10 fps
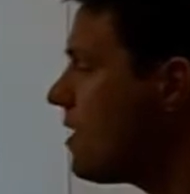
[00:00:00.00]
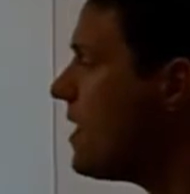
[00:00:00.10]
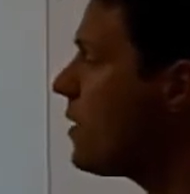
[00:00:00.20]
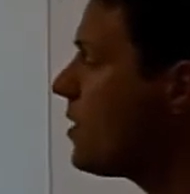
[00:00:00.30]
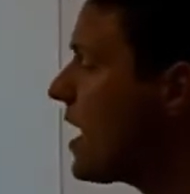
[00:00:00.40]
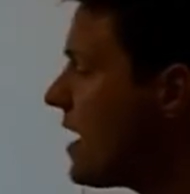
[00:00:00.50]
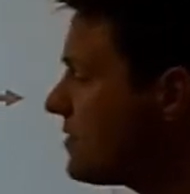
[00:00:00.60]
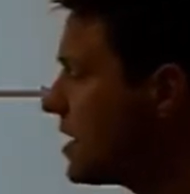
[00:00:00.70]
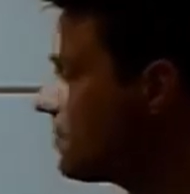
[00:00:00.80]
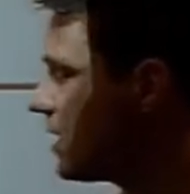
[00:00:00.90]
Then we have
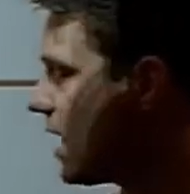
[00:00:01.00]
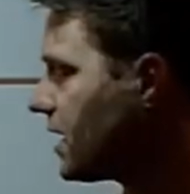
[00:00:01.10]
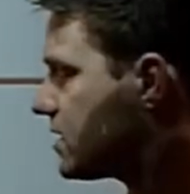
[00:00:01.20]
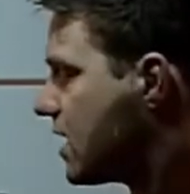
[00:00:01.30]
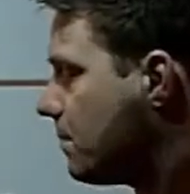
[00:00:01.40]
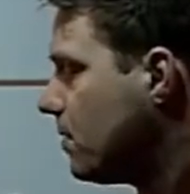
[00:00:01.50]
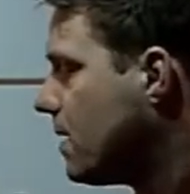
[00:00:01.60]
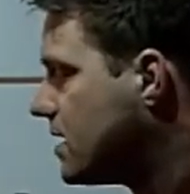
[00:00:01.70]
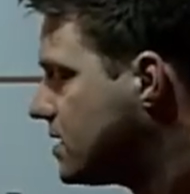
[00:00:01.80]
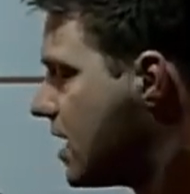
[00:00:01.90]
something like
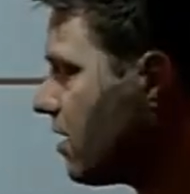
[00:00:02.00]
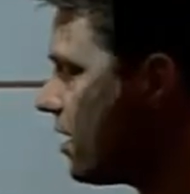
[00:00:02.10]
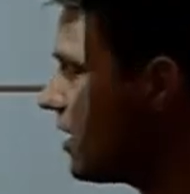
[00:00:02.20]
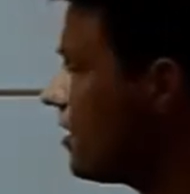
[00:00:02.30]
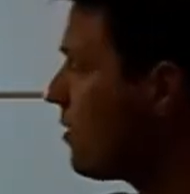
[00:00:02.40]
supplementary.